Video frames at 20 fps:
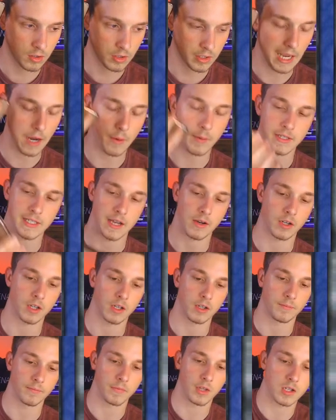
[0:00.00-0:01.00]
Yeah, we sound
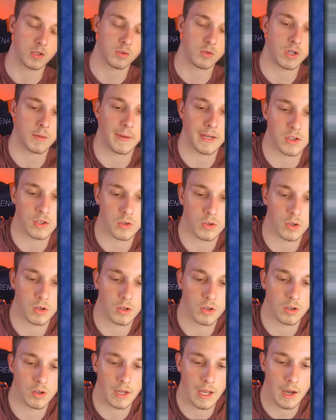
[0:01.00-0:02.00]
good. I just want to make sure
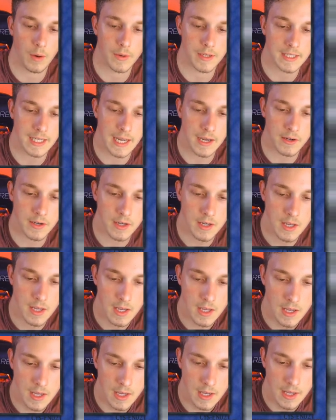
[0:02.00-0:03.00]
how we sound.
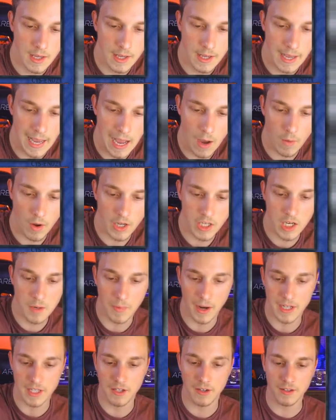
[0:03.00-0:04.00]
How are you,
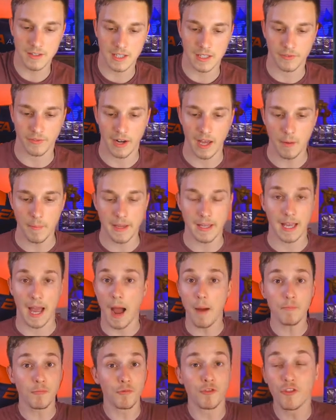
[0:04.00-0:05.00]
my dude? It says Flower Maker.
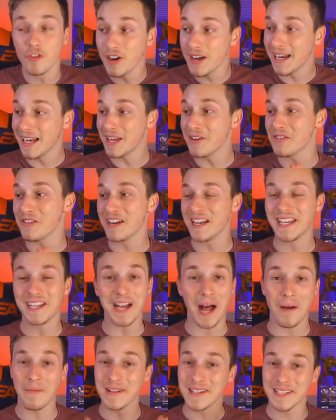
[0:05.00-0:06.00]
I'm really, really good.
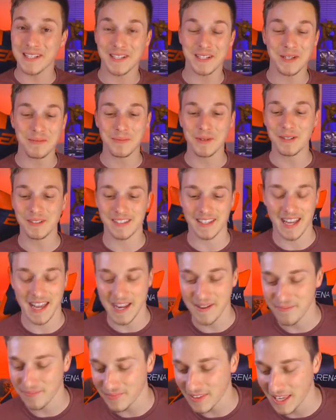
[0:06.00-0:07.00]
I'm in such a good mood
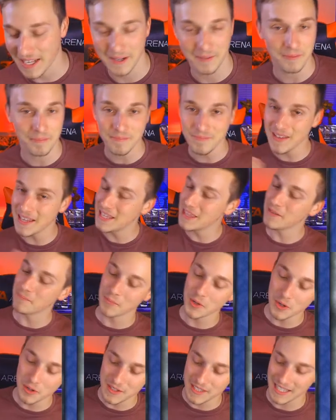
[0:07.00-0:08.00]
today, and I'm in the
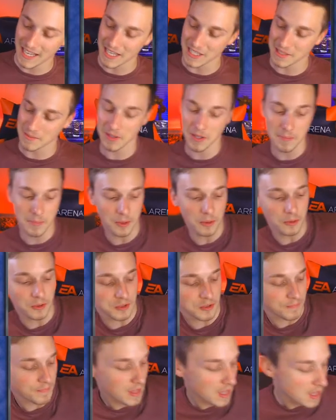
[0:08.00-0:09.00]
mood to get some good pulls.